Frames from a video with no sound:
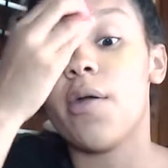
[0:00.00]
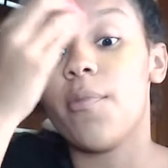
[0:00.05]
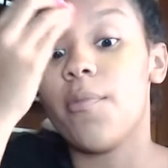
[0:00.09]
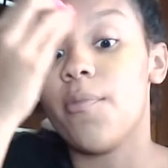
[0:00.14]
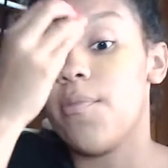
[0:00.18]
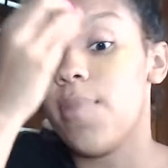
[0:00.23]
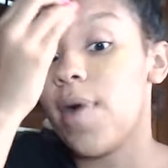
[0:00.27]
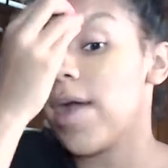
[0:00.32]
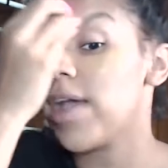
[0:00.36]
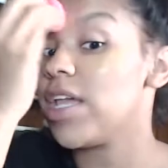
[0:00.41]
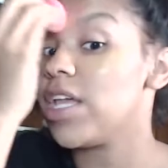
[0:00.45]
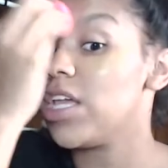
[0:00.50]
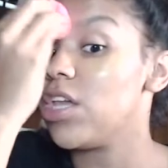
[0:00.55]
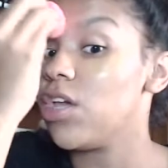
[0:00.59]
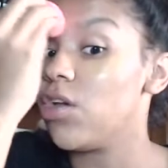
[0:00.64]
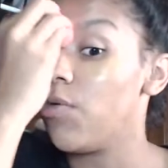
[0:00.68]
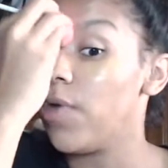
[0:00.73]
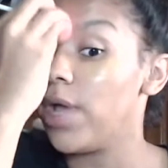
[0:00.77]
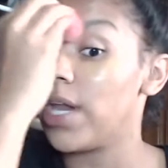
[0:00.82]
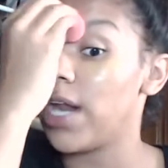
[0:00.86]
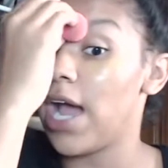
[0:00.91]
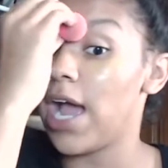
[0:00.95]
by you
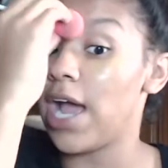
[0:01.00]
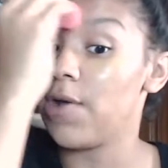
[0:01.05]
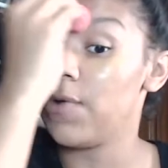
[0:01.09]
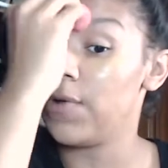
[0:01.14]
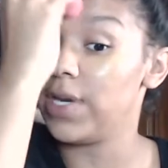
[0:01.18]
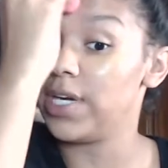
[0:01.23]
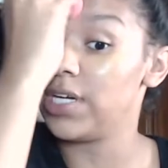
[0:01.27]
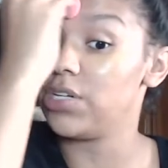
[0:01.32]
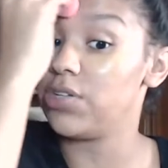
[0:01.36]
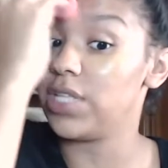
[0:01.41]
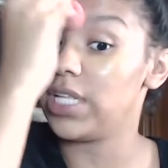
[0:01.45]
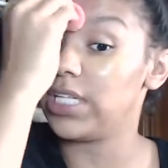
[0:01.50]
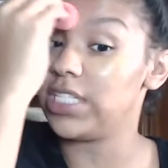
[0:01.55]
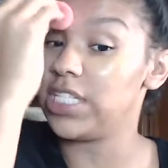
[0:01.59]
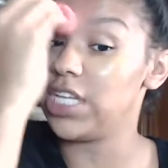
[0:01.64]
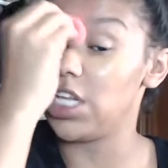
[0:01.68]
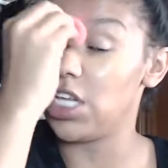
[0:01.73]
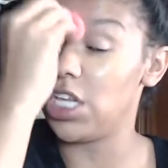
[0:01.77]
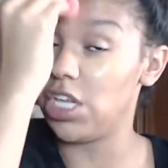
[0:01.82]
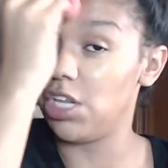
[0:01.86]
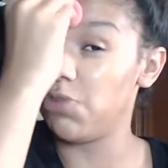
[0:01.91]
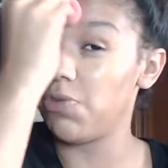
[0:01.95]
and I wouldn't do that to
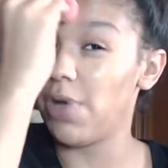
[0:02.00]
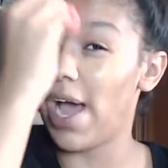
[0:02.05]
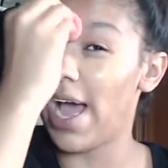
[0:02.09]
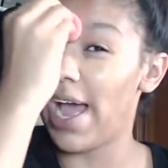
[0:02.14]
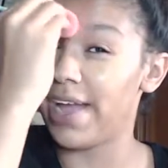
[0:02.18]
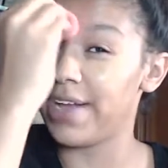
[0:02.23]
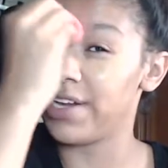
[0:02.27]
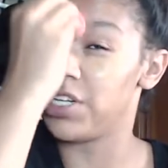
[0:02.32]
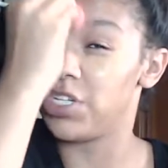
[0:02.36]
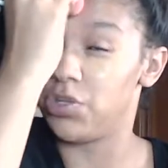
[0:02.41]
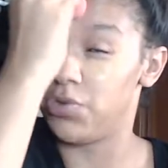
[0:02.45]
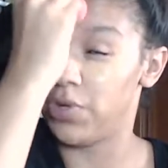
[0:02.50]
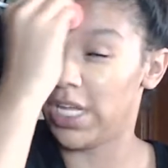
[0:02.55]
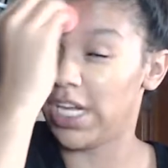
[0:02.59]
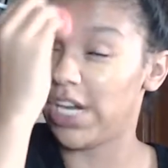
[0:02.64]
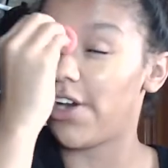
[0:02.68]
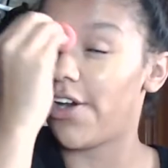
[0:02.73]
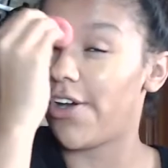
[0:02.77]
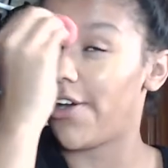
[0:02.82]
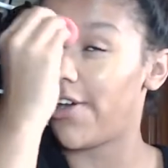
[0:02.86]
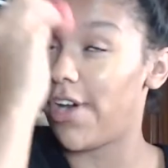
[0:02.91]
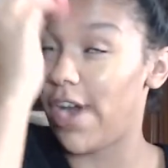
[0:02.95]
you, I do get
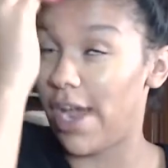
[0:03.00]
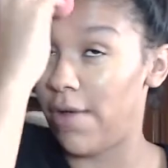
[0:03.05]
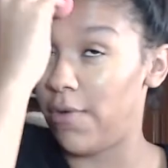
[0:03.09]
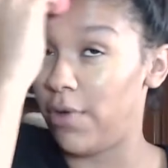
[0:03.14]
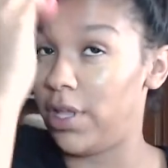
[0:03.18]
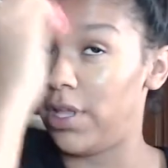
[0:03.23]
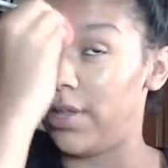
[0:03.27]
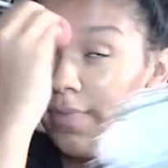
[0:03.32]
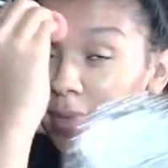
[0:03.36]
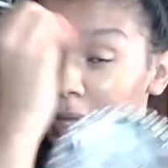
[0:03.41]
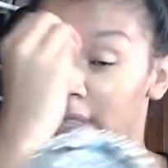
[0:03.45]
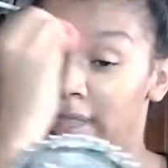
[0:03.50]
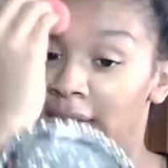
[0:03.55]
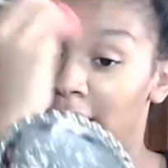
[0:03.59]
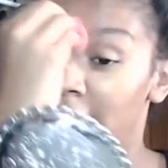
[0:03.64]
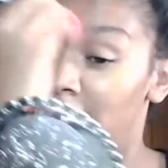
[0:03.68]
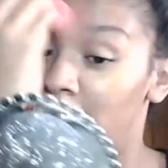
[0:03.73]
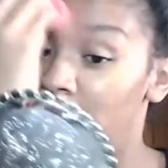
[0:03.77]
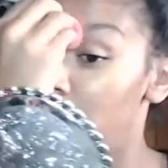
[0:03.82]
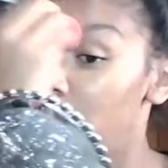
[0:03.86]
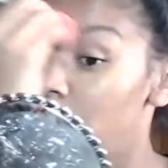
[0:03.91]
hurt. I will admit that.